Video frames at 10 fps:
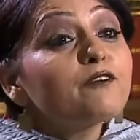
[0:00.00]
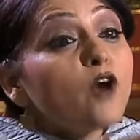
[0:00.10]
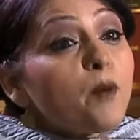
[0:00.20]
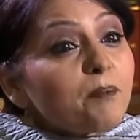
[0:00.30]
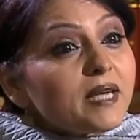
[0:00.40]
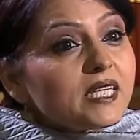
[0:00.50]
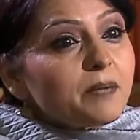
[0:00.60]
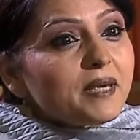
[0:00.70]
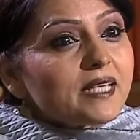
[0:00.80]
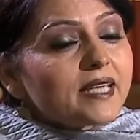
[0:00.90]
from
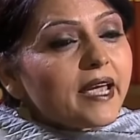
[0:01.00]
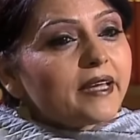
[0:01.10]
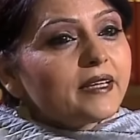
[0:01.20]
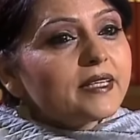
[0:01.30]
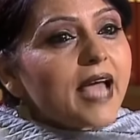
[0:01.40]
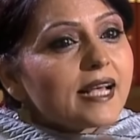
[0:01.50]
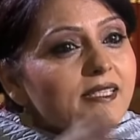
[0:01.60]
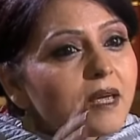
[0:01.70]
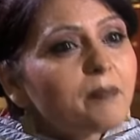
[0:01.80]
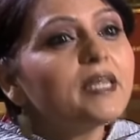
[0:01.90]
PDP's end,
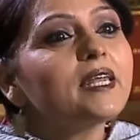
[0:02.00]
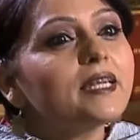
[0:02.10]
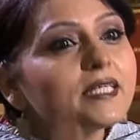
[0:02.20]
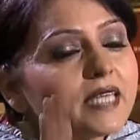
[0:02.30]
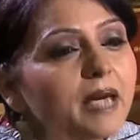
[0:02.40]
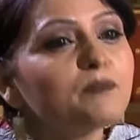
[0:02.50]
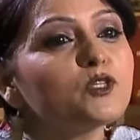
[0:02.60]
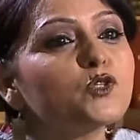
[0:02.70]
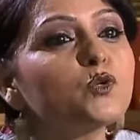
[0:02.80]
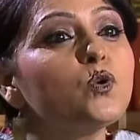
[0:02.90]
has there been an
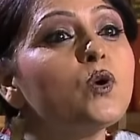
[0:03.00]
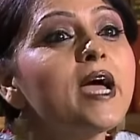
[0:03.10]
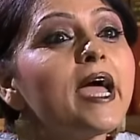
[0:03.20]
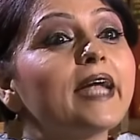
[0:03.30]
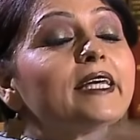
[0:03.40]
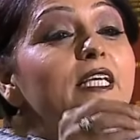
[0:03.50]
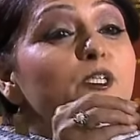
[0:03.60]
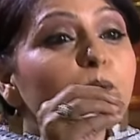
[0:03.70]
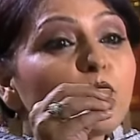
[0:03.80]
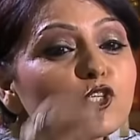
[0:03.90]
attempt to at
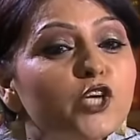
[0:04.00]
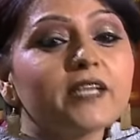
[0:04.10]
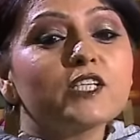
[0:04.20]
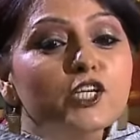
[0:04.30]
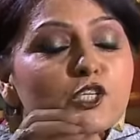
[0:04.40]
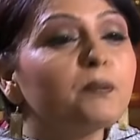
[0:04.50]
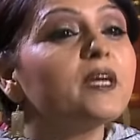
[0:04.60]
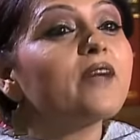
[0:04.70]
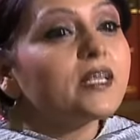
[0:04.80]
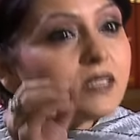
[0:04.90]
least project
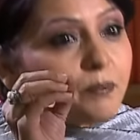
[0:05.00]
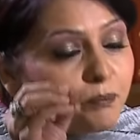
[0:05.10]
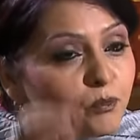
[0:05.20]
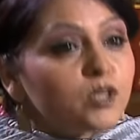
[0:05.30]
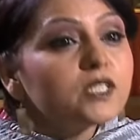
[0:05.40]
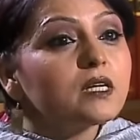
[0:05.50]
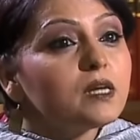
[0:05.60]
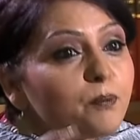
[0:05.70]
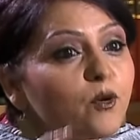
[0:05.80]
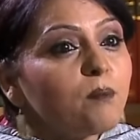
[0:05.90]
Kashmir as a
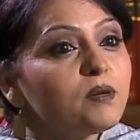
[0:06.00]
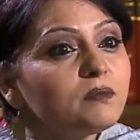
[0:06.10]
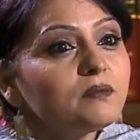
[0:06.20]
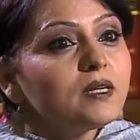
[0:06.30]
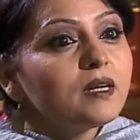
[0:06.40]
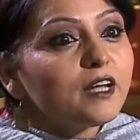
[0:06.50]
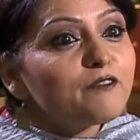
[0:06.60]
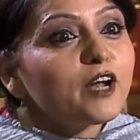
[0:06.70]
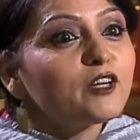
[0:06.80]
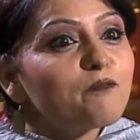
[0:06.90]
political problem in
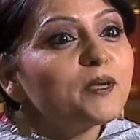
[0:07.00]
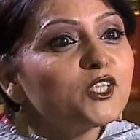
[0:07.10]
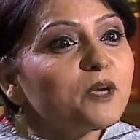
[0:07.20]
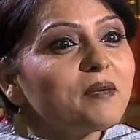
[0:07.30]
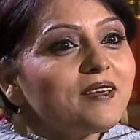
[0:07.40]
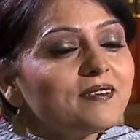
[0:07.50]
not, front of BJP? We,